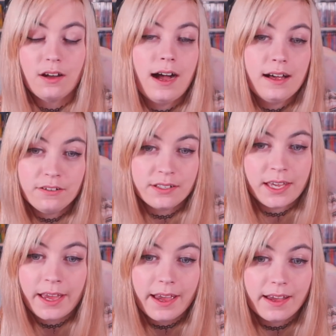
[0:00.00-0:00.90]
I don't
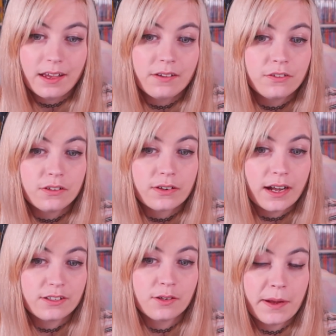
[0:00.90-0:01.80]
care if you've
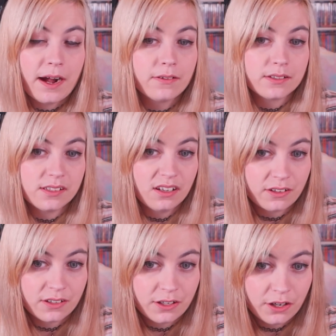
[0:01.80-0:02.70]
had your powers longer
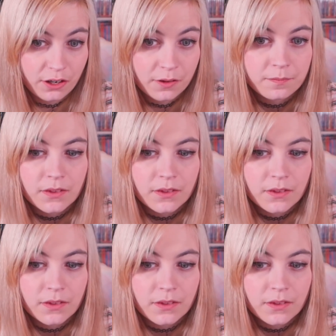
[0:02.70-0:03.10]
than her.